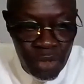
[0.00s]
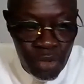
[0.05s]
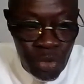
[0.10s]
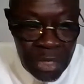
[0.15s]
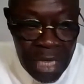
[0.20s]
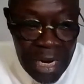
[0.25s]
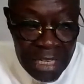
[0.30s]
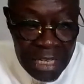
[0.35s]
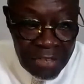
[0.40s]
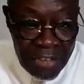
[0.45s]

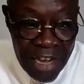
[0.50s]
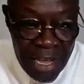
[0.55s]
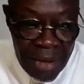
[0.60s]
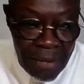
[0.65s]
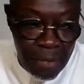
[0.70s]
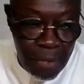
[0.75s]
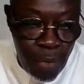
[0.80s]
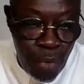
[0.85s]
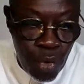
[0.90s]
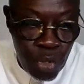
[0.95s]
So that is very
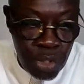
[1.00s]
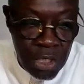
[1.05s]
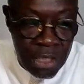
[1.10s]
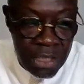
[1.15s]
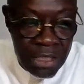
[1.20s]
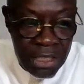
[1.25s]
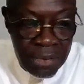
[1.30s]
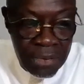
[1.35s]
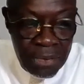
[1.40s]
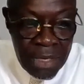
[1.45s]

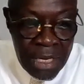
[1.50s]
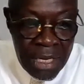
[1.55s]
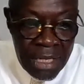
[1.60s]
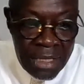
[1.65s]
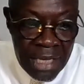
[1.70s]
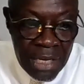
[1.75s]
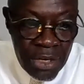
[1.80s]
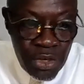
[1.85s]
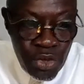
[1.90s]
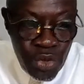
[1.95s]
important,
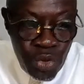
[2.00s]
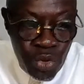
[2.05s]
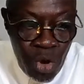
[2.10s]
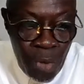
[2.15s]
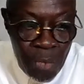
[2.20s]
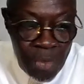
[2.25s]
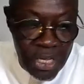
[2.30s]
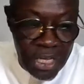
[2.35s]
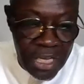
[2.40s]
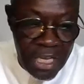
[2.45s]
that you
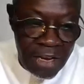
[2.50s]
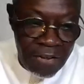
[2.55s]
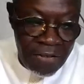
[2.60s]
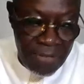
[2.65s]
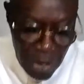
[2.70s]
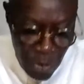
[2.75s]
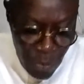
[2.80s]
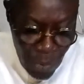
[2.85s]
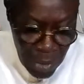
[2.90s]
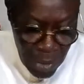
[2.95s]

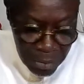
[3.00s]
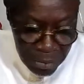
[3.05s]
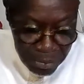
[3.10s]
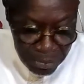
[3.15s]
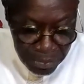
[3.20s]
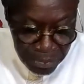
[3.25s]
communicate very well.